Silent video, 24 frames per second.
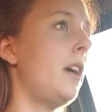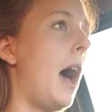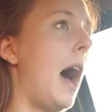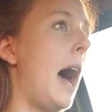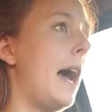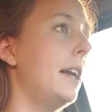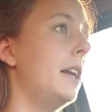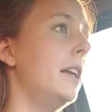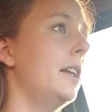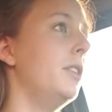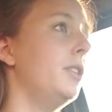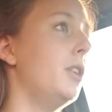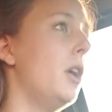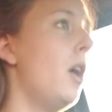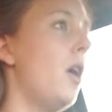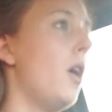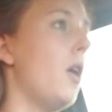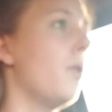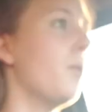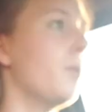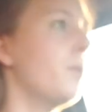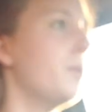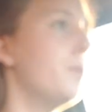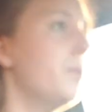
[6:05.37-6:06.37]
I didn't
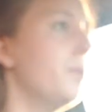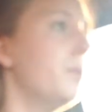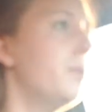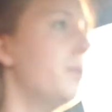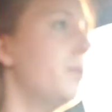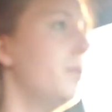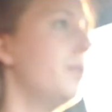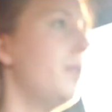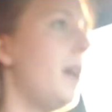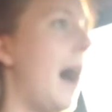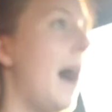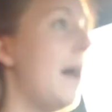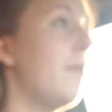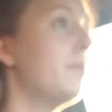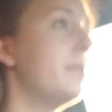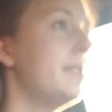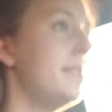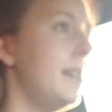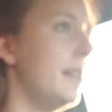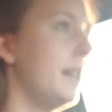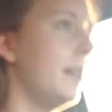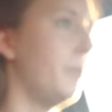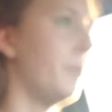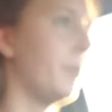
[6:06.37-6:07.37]
know. I was
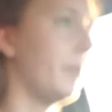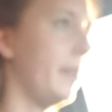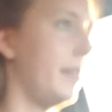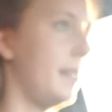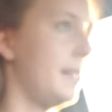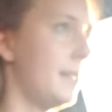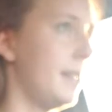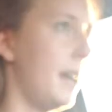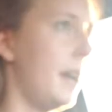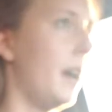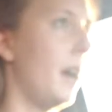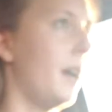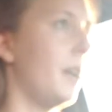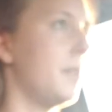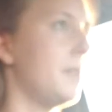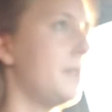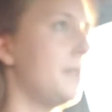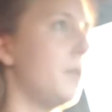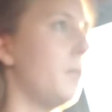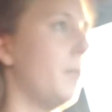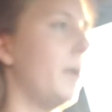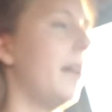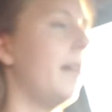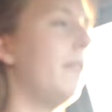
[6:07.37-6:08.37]
getting really scared,
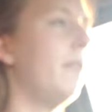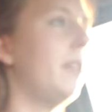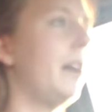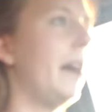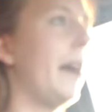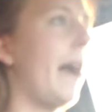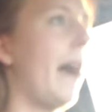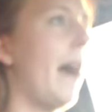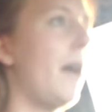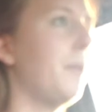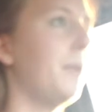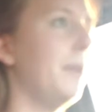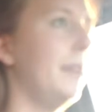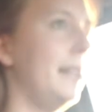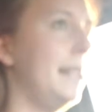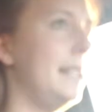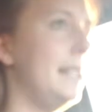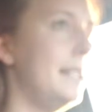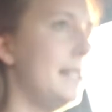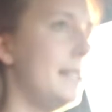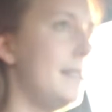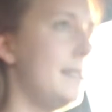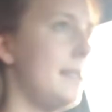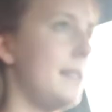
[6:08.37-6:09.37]
so whenever I got really
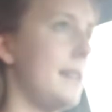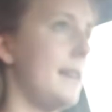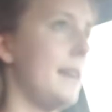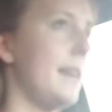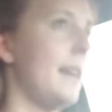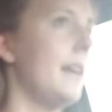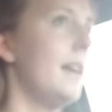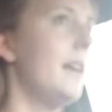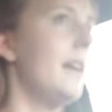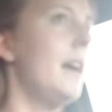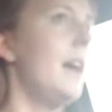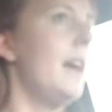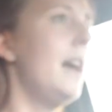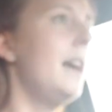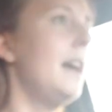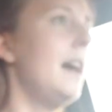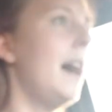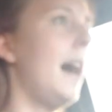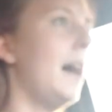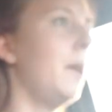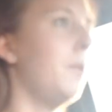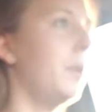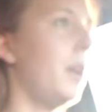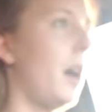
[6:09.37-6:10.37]
dizzy,
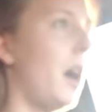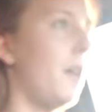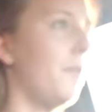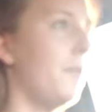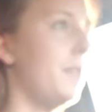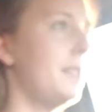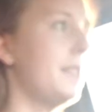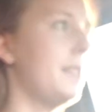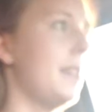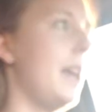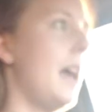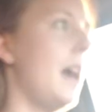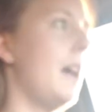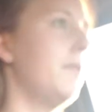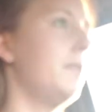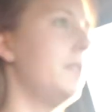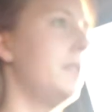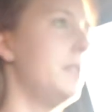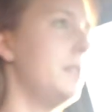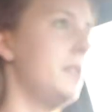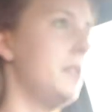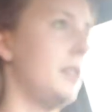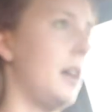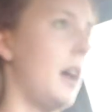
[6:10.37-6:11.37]
I would obviously have
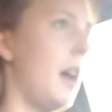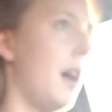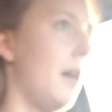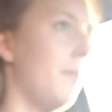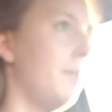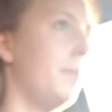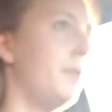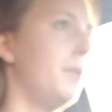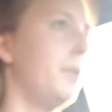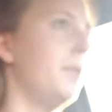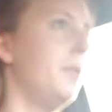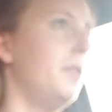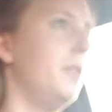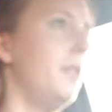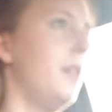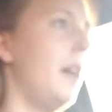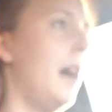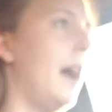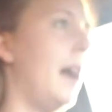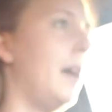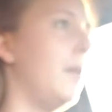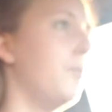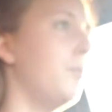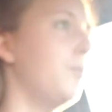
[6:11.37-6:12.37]
to stop.
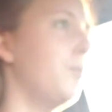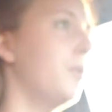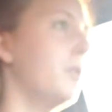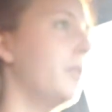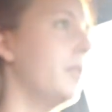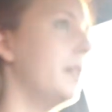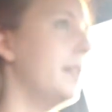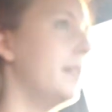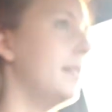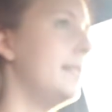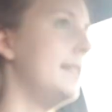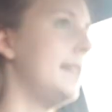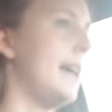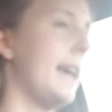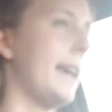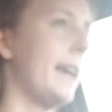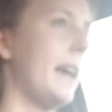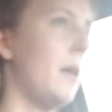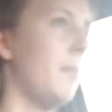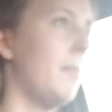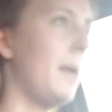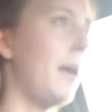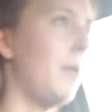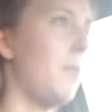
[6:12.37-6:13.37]
I would take
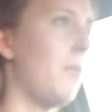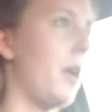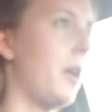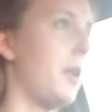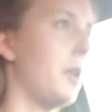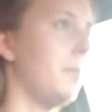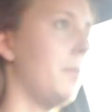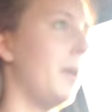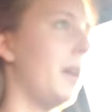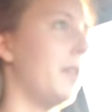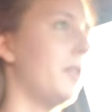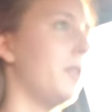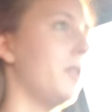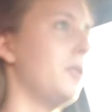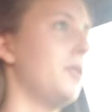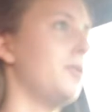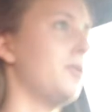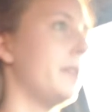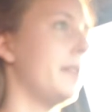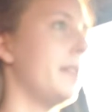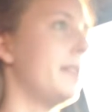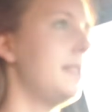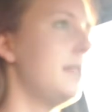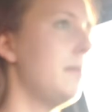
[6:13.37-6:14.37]
out my water bottle,
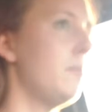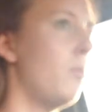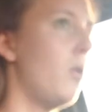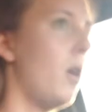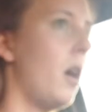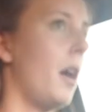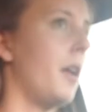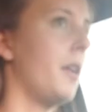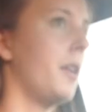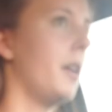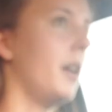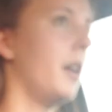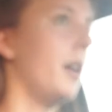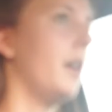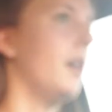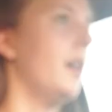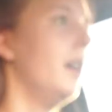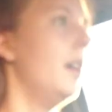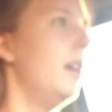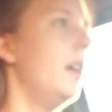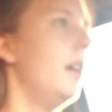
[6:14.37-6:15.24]
drink some water,